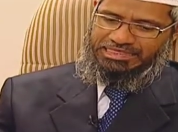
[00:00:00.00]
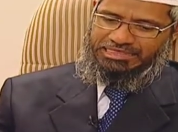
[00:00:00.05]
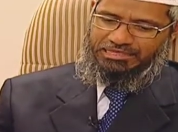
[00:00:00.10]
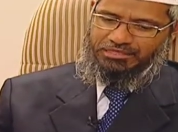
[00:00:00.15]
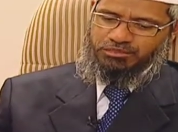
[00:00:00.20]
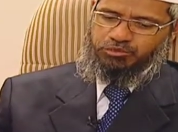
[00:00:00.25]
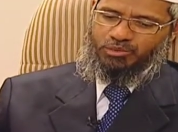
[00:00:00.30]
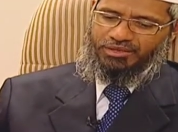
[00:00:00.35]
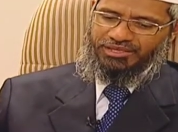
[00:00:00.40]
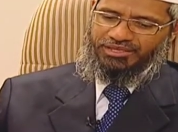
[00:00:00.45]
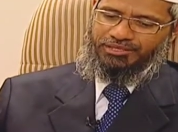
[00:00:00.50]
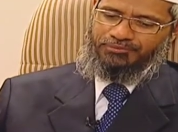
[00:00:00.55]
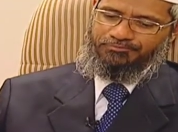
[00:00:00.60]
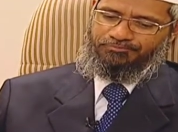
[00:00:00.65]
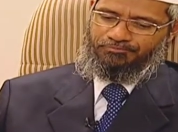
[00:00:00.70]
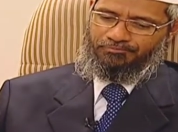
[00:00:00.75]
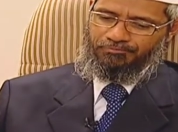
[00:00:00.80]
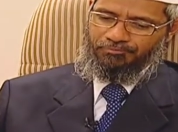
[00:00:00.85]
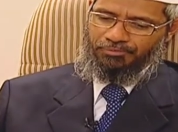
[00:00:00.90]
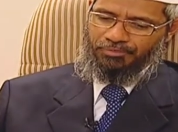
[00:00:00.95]
In this
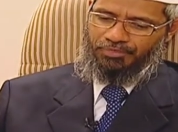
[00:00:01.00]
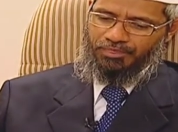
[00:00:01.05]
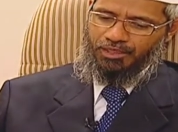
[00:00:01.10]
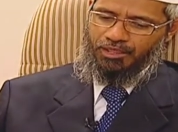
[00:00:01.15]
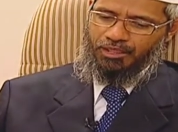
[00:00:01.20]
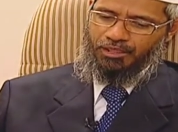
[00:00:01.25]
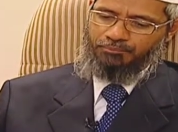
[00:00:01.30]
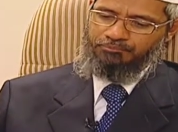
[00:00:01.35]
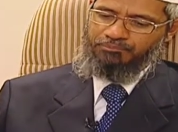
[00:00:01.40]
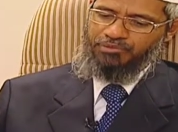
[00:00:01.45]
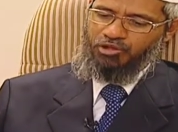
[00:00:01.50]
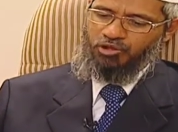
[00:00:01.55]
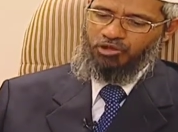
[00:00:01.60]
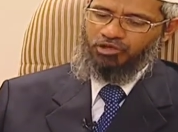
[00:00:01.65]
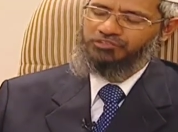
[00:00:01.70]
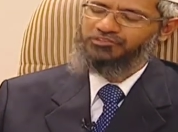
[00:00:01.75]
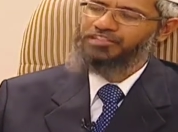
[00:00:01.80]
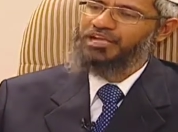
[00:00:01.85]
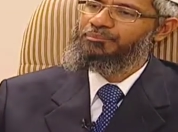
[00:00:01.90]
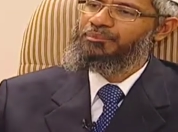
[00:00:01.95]
way,
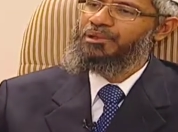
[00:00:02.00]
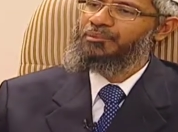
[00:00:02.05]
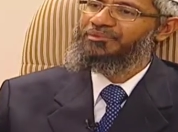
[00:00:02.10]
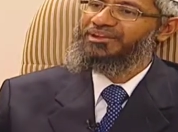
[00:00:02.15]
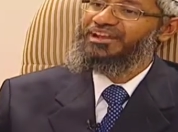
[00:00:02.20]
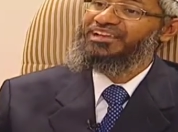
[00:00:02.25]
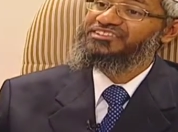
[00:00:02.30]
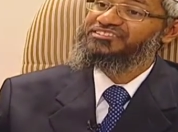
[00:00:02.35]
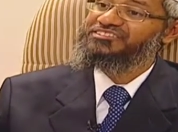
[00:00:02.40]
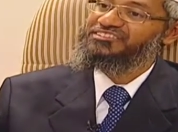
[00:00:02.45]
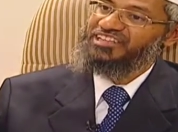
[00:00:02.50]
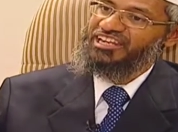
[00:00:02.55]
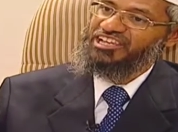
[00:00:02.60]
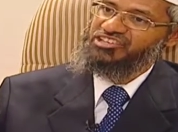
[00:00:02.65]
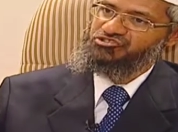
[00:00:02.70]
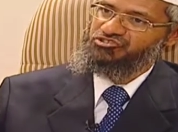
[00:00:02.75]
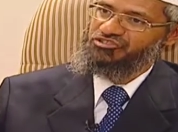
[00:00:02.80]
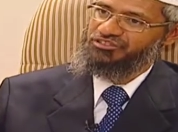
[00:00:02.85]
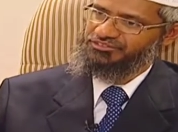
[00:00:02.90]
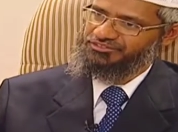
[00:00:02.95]
because I memorized the
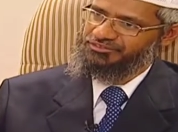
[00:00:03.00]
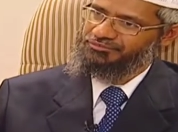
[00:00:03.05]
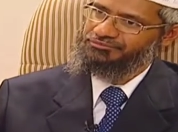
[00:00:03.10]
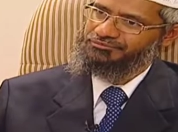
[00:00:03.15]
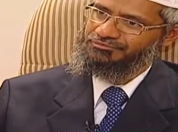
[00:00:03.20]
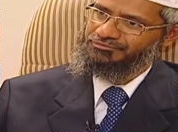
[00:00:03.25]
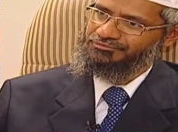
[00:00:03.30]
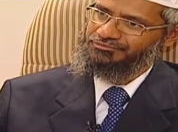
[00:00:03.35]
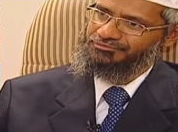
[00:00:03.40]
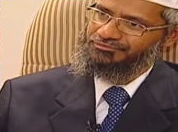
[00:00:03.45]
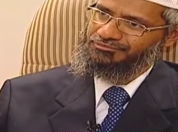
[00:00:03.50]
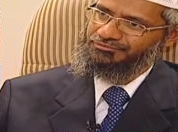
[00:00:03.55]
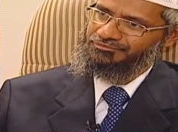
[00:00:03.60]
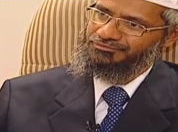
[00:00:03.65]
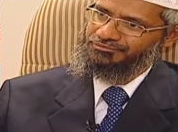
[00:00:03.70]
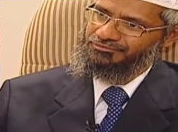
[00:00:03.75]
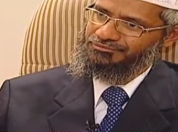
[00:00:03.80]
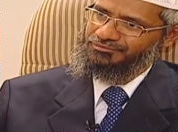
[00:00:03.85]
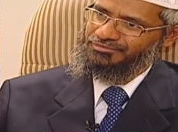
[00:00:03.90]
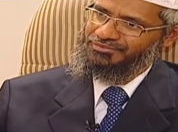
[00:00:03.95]
lectures,
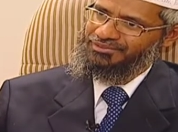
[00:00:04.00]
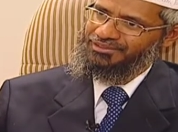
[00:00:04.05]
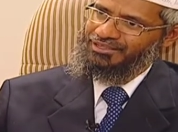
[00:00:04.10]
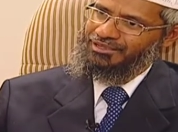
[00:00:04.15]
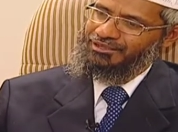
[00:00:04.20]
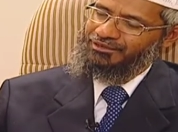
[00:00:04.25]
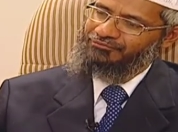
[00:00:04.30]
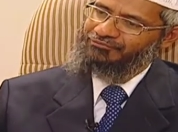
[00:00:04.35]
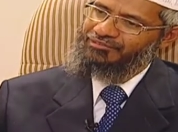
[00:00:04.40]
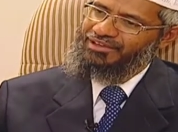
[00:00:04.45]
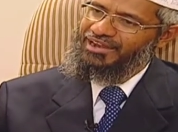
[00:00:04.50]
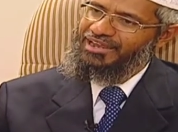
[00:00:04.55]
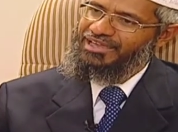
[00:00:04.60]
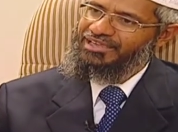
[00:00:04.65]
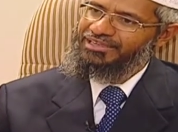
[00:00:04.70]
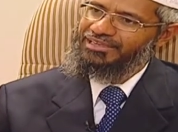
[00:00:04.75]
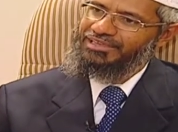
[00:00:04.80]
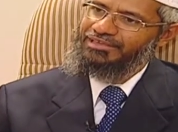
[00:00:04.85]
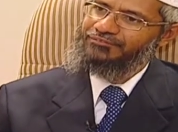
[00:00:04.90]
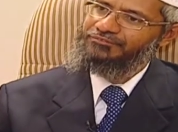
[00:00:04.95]

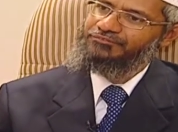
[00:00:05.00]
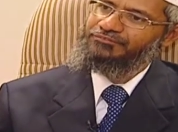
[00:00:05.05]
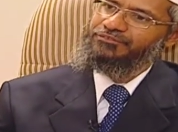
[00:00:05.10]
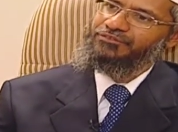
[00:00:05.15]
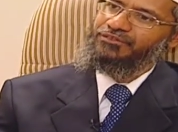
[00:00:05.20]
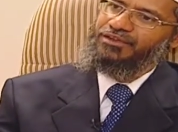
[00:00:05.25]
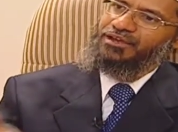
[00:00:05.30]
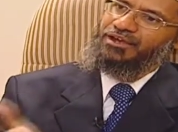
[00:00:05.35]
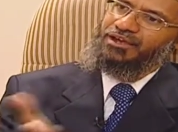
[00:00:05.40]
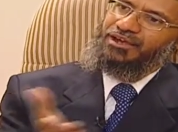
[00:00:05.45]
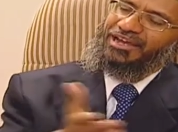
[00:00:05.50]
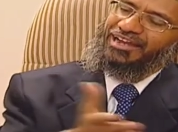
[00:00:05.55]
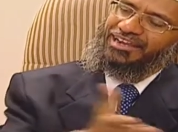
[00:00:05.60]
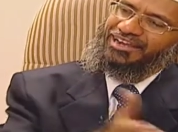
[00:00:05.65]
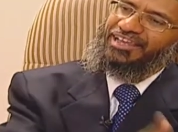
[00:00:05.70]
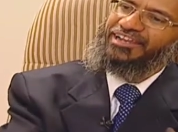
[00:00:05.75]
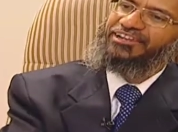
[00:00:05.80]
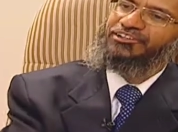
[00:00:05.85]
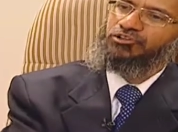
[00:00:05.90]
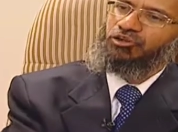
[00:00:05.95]
when I gave
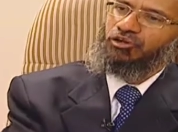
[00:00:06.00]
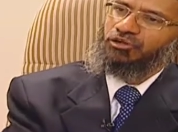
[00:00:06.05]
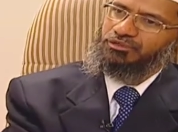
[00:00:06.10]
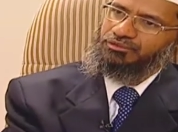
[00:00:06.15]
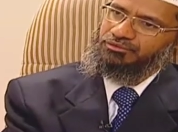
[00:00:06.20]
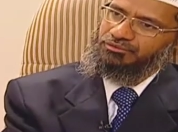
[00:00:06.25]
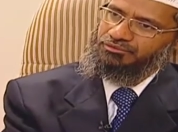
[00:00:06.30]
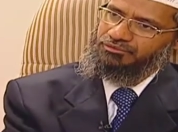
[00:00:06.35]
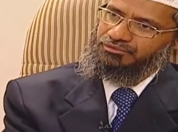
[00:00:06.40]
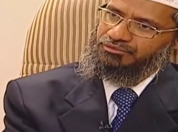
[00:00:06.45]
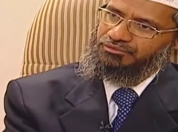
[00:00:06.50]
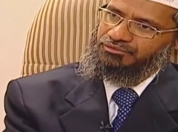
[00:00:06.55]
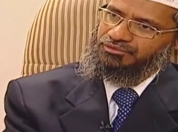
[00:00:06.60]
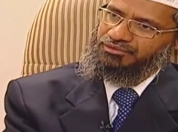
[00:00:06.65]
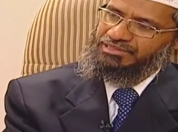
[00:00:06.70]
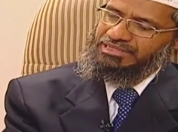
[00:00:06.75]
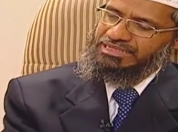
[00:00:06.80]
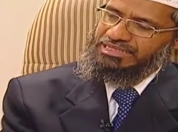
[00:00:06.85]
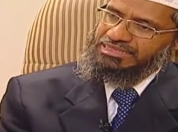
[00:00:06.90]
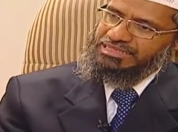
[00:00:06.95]
a next talk,
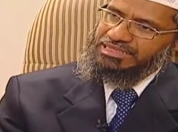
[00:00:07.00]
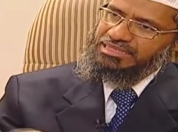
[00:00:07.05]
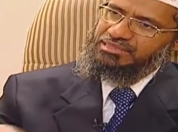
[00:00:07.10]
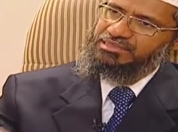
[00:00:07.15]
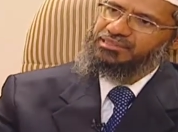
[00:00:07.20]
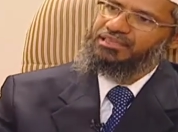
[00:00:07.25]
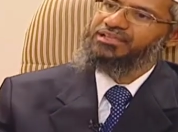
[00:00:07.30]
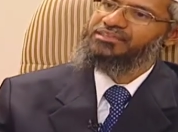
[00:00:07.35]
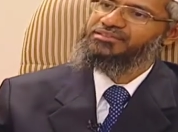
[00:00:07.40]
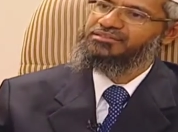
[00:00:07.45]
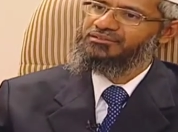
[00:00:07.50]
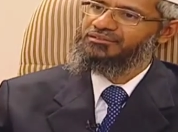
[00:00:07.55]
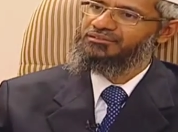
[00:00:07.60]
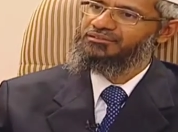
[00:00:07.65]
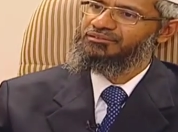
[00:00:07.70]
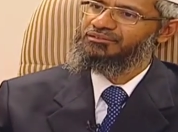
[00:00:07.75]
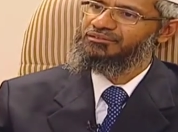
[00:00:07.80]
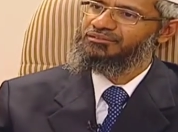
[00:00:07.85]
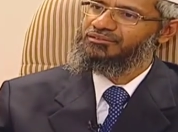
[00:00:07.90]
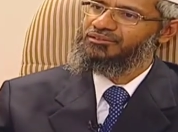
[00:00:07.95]
this
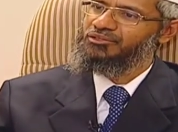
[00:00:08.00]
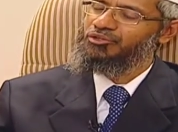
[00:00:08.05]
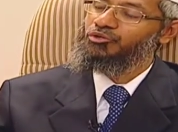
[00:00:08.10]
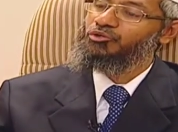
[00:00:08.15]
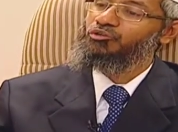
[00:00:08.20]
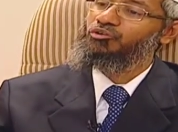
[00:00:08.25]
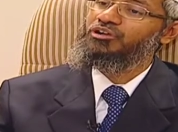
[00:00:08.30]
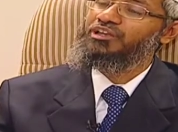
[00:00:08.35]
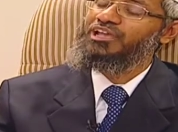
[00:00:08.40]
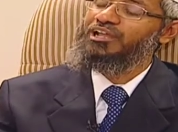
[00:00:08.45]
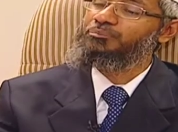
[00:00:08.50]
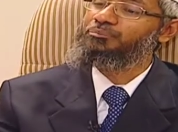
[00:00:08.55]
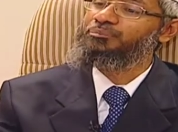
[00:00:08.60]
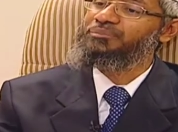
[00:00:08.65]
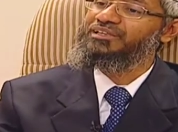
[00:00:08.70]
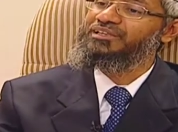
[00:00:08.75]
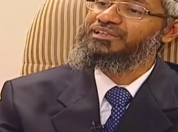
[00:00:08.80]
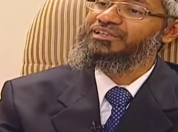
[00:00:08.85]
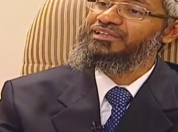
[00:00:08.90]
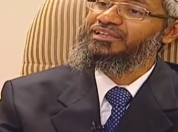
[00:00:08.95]
lecture could
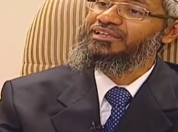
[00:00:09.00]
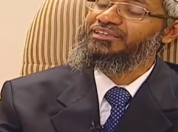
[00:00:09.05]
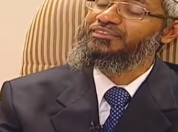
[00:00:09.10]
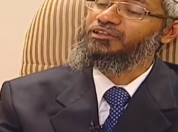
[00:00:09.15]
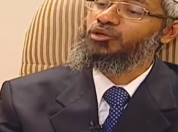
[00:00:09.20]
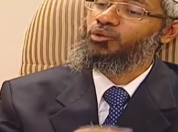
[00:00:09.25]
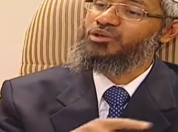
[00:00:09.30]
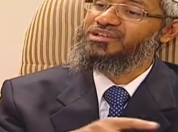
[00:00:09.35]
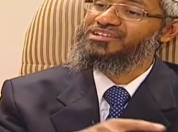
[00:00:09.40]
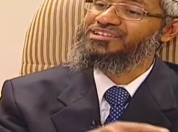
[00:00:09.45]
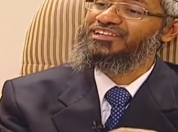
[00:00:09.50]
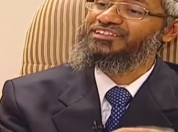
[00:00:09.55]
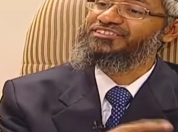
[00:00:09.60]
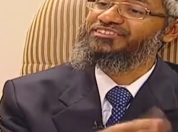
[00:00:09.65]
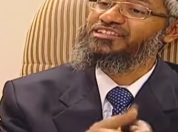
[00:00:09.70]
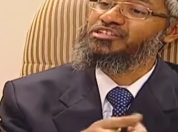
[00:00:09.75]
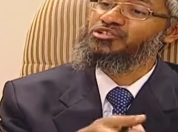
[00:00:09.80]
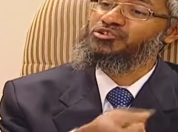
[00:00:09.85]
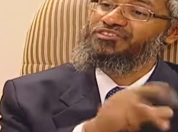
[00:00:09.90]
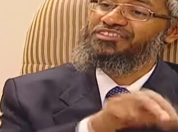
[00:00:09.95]
help me in the question
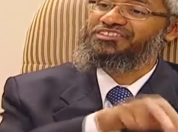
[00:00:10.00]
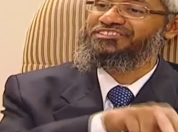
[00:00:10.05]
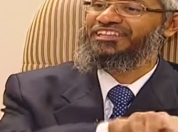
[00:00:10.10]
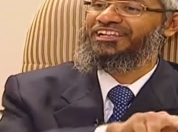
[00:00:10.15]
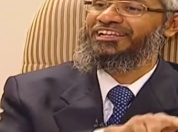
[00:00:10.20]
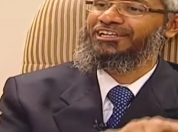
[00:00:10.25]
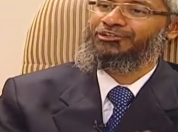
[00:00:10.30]
answer session of the